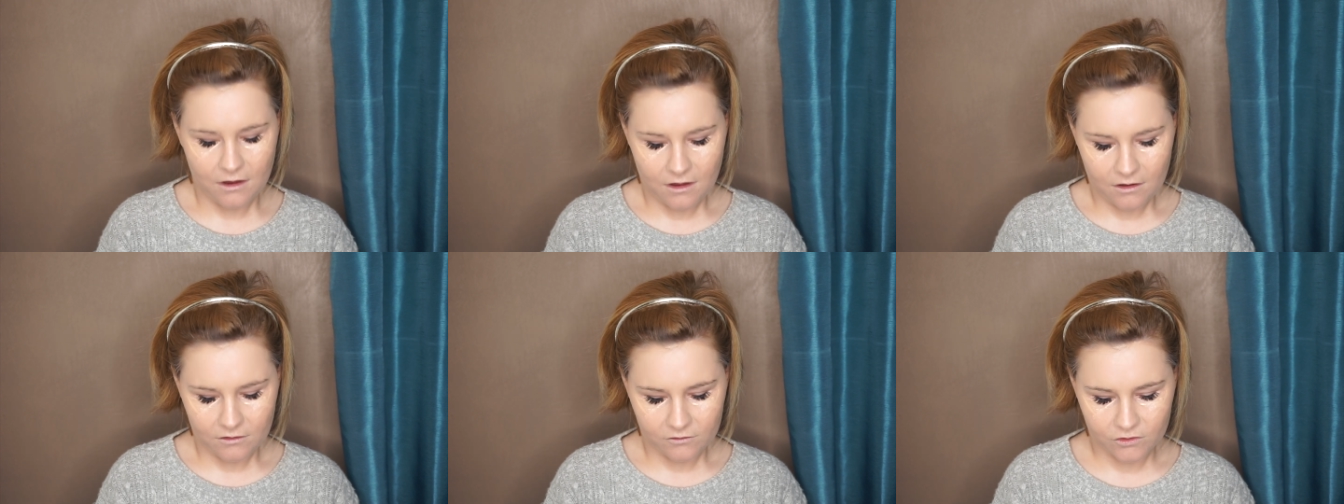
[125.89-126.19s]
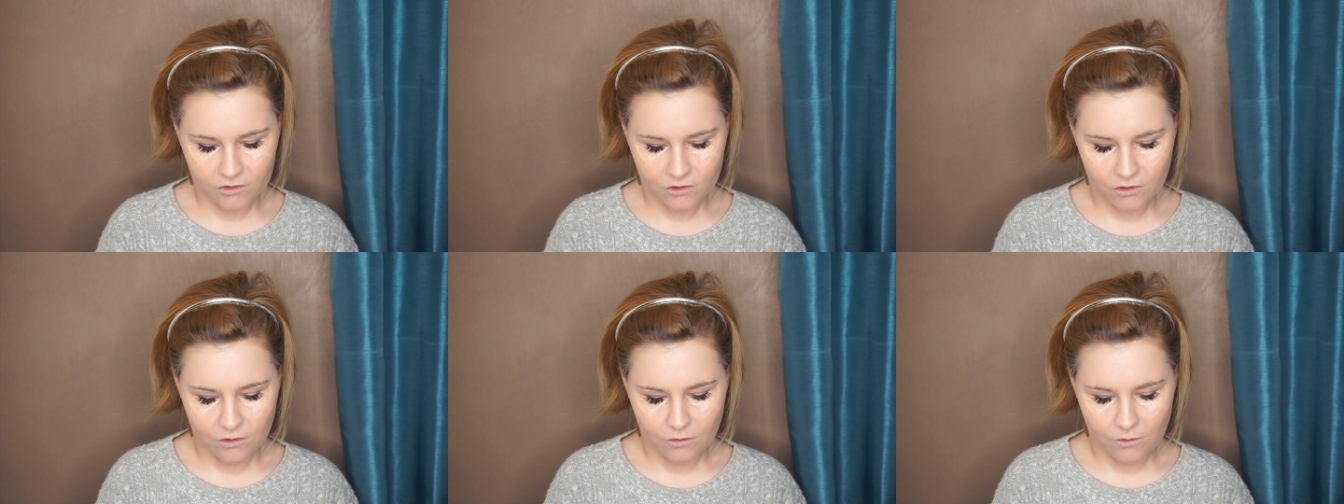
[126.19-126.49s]

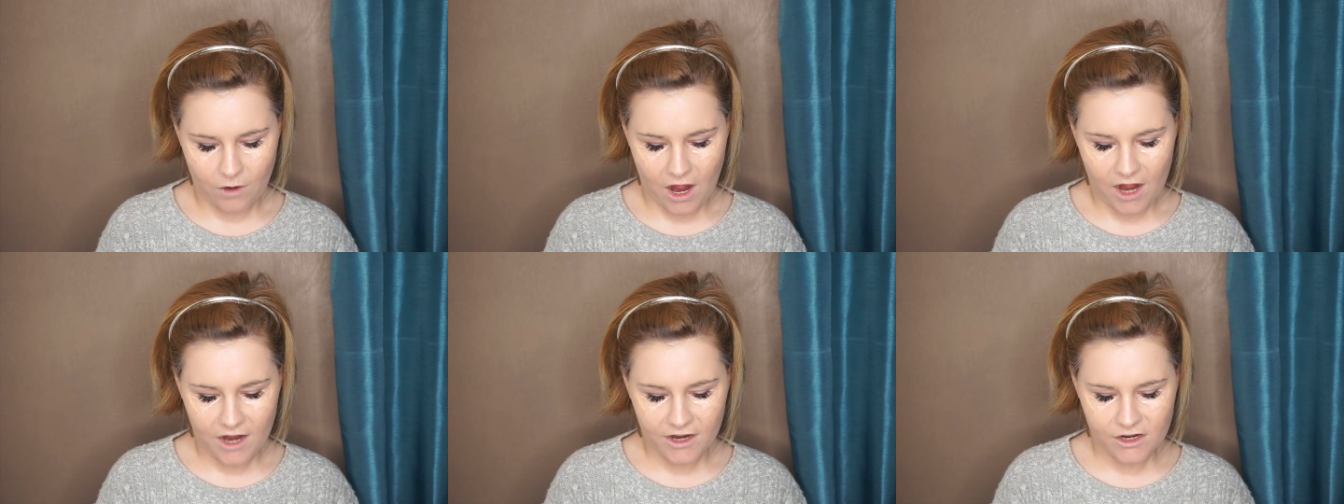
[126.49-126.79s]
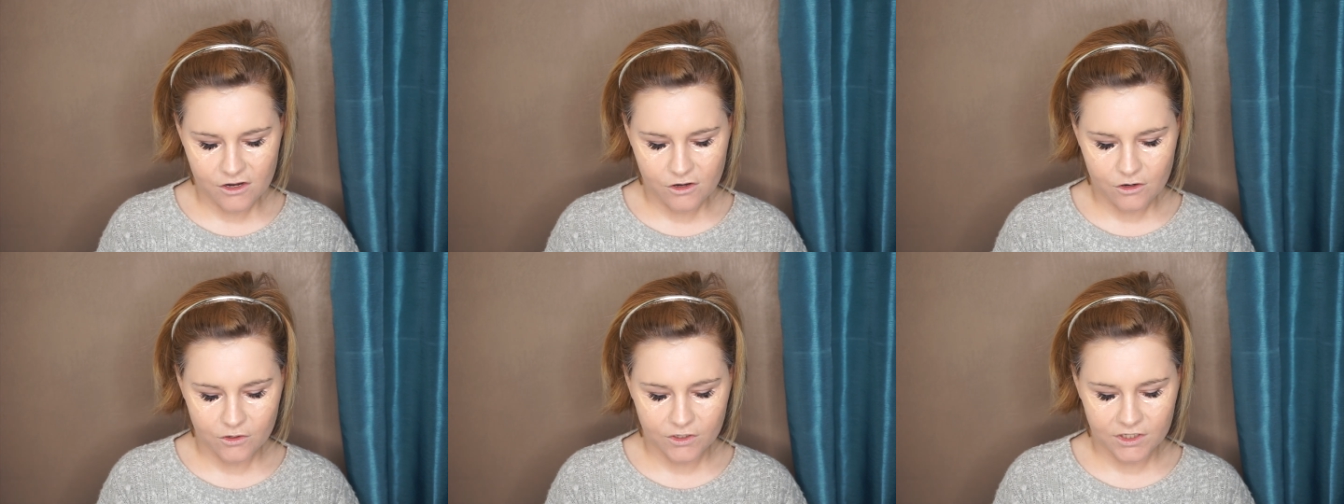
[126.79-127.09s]
So I
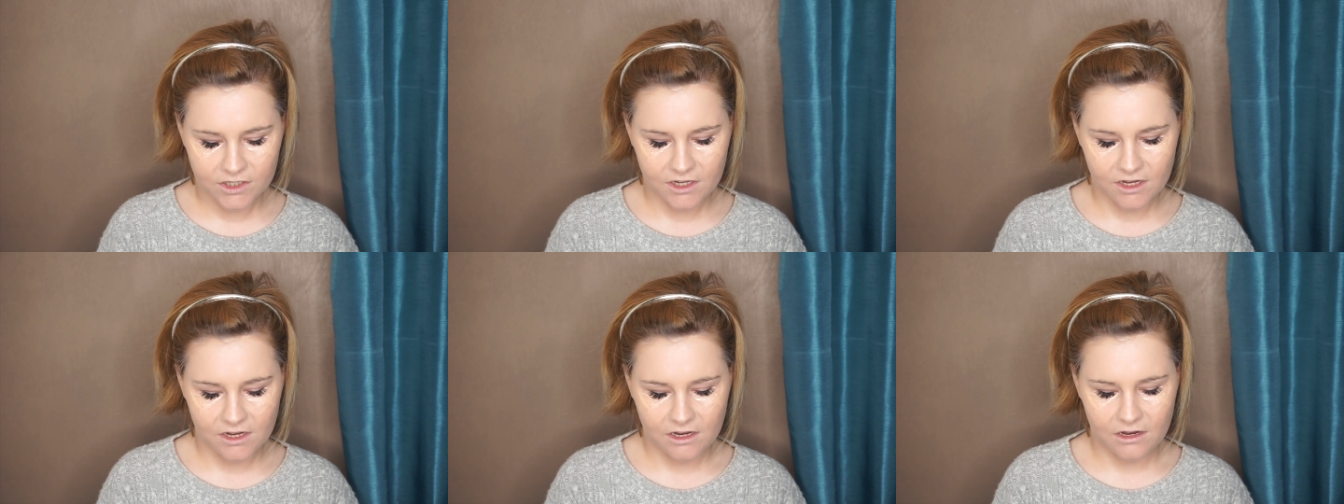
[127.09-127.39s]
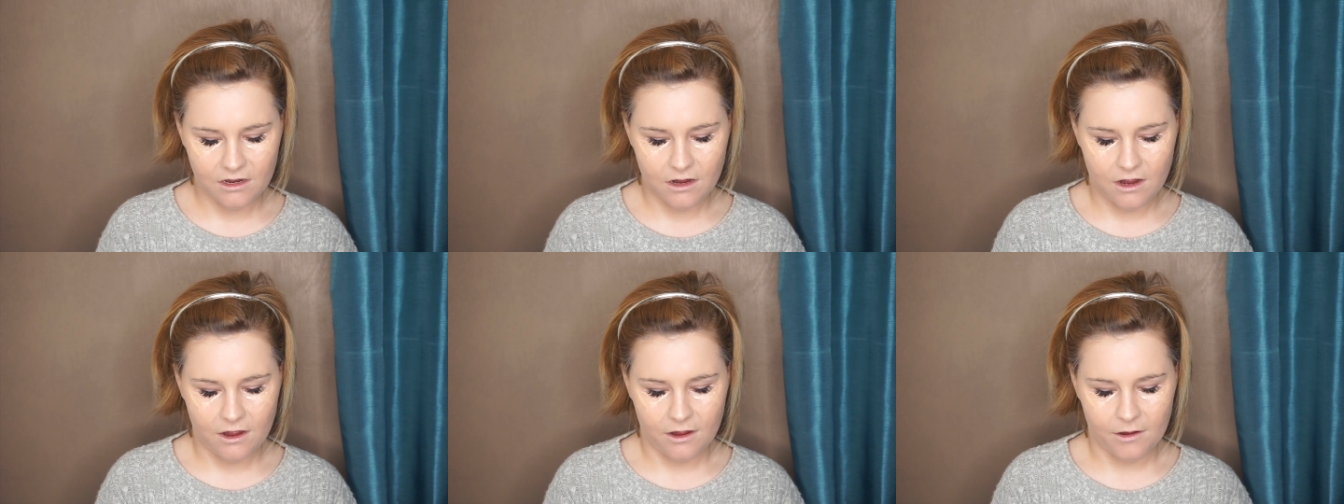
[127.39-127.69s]
use
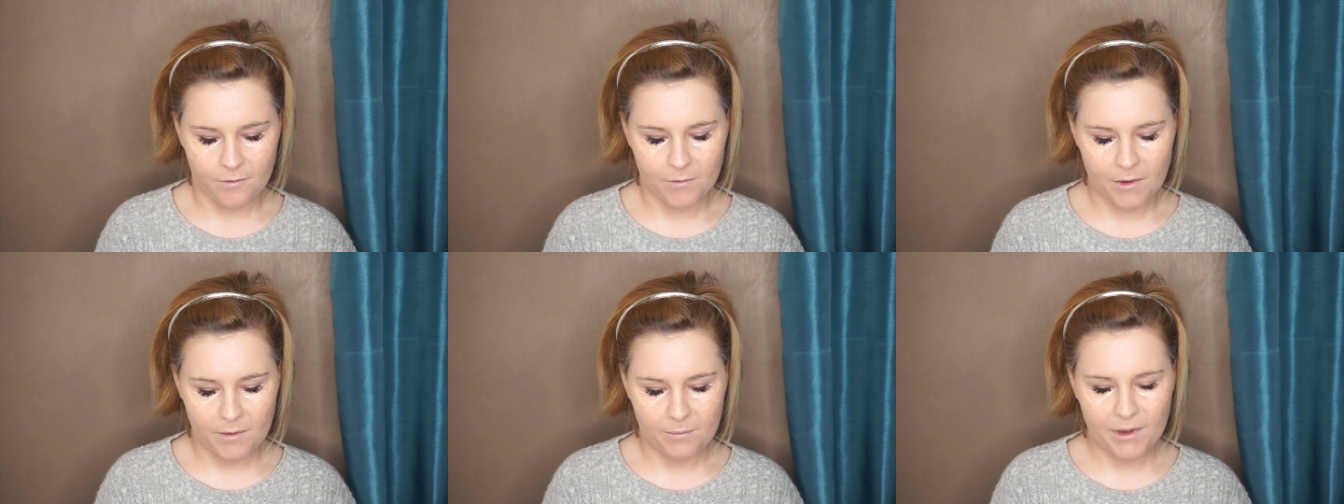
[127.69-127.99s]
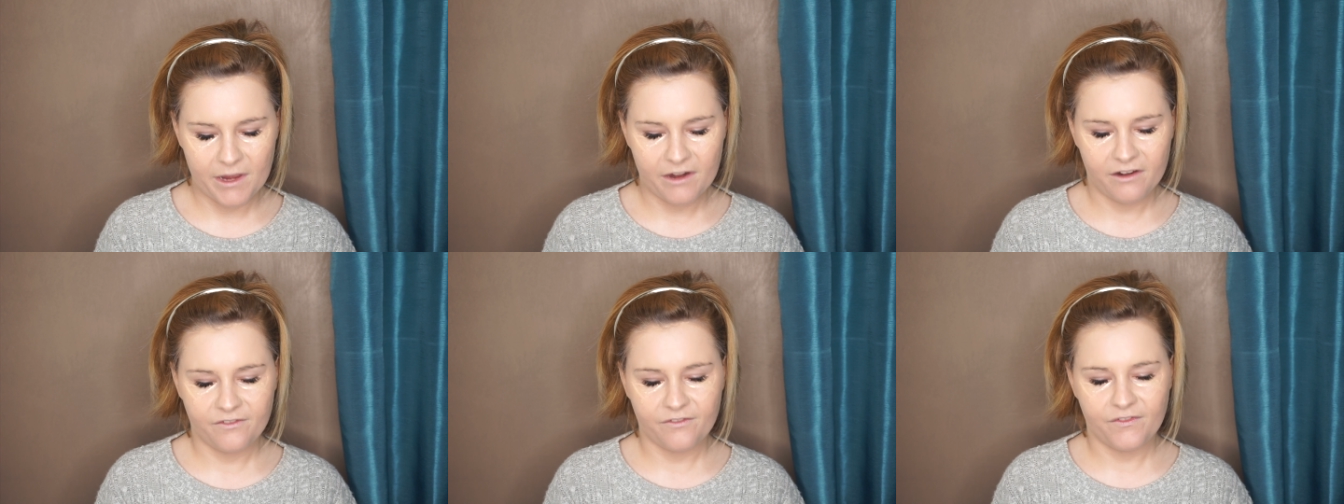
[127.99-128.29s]
the
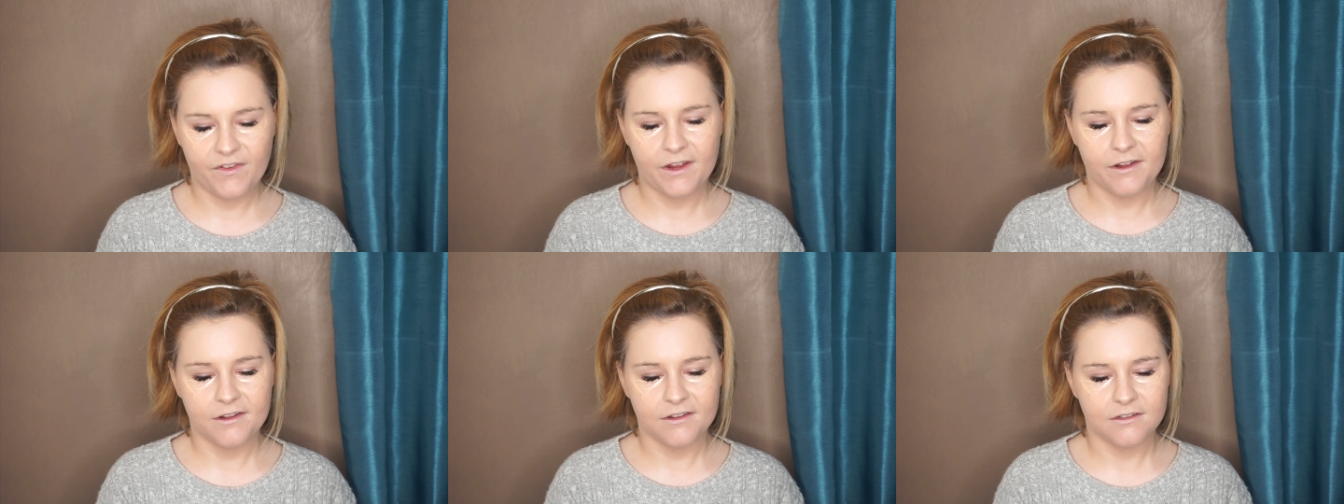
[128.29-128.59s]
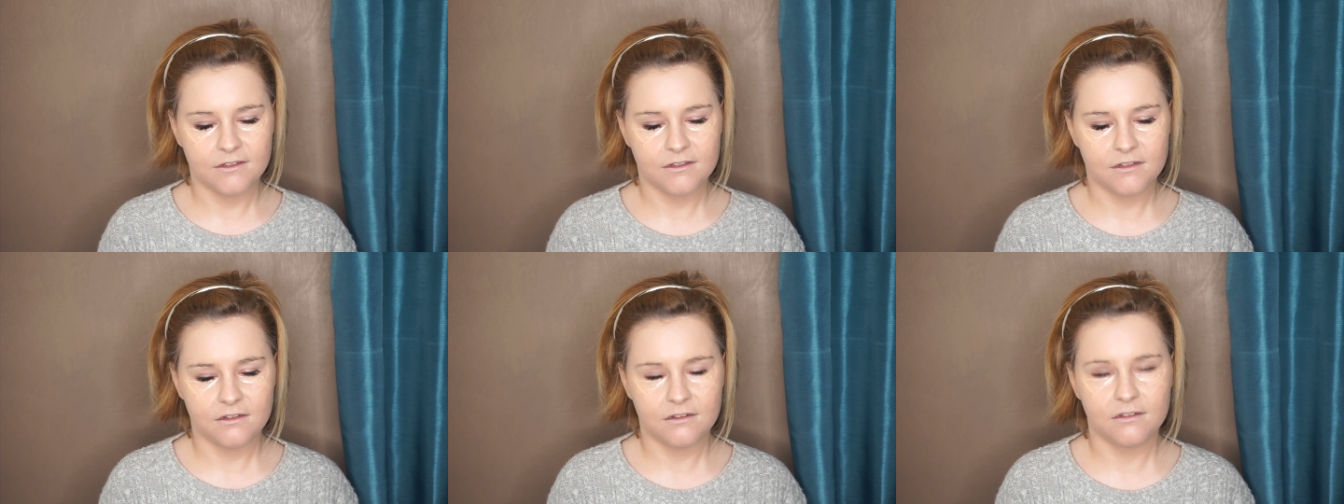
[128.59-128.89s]

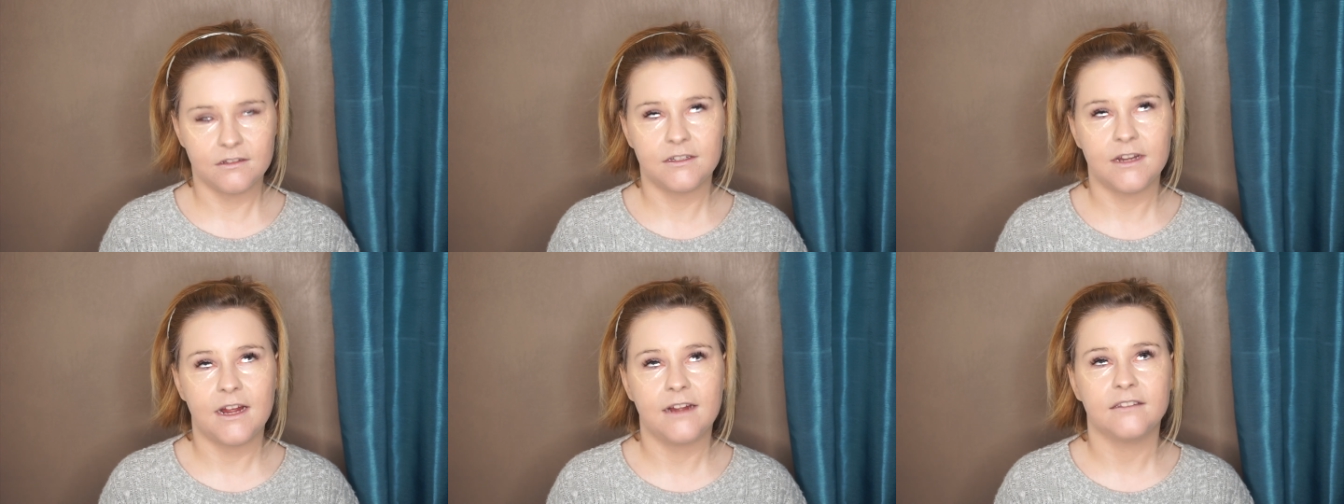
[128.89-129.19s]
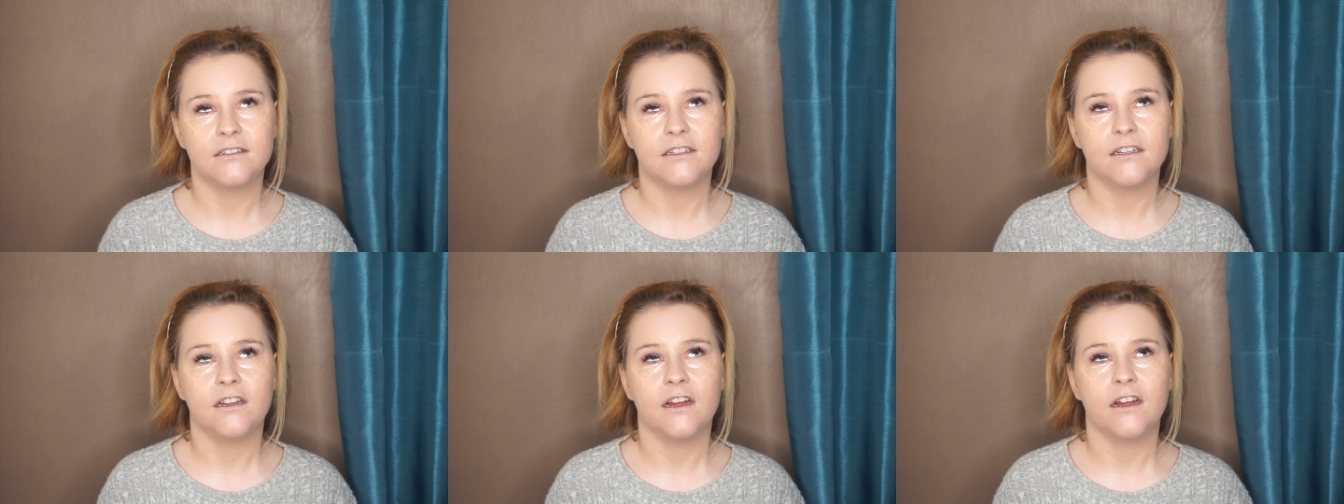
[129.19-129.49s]
Benefit
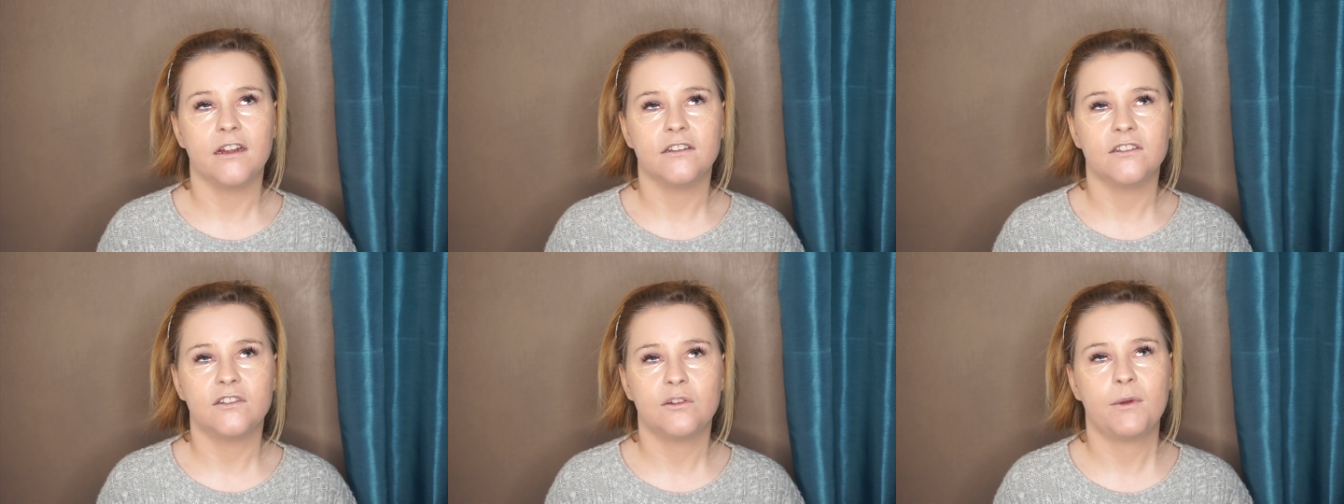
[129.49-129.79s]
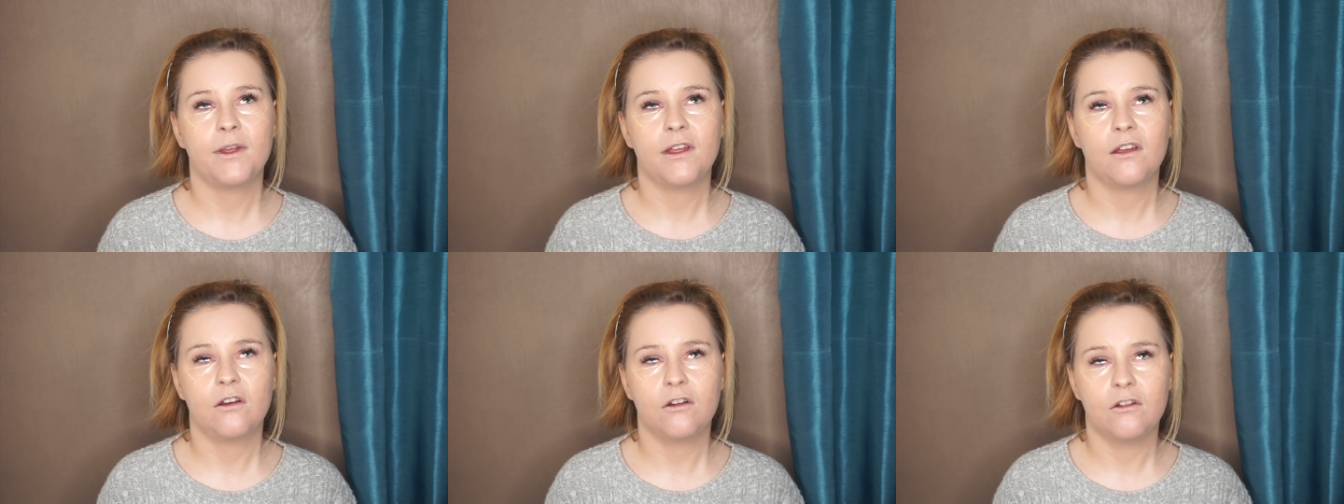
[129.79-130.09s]
Dandelion
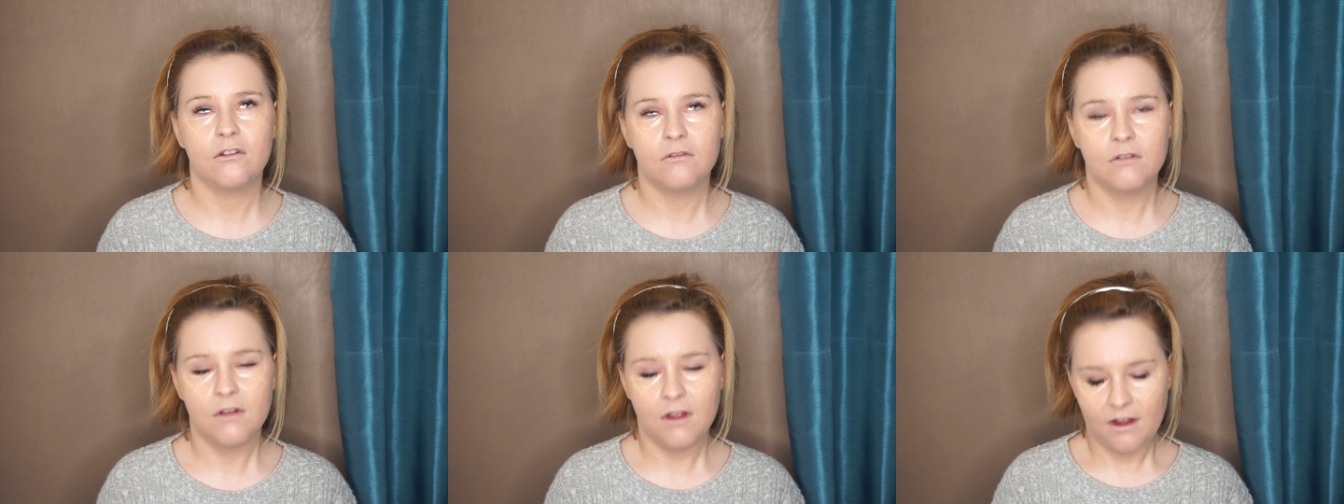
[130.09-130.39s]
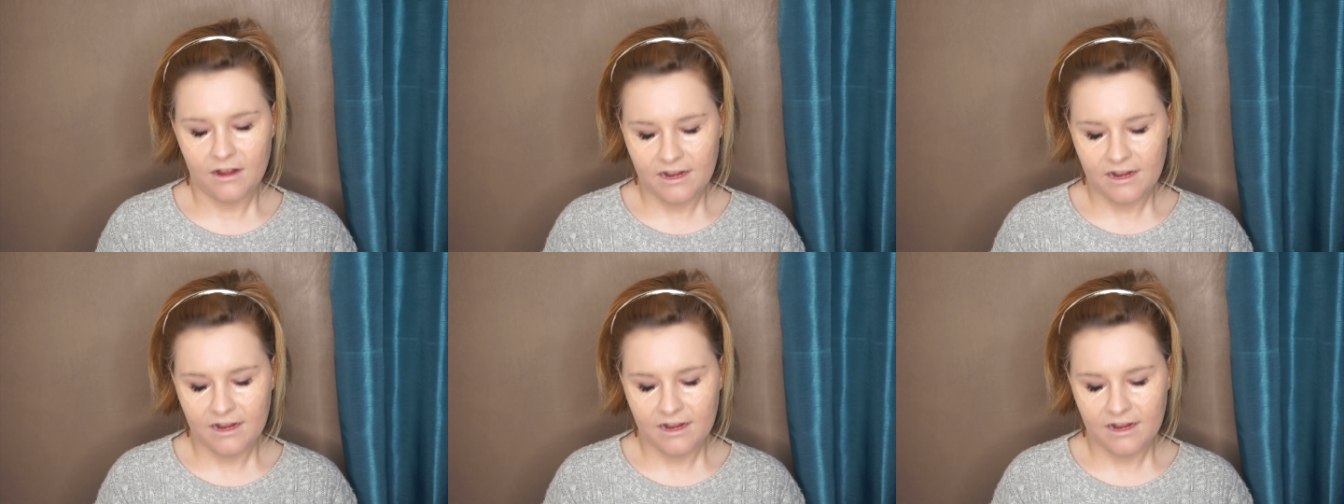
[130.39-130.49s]
Twinkle.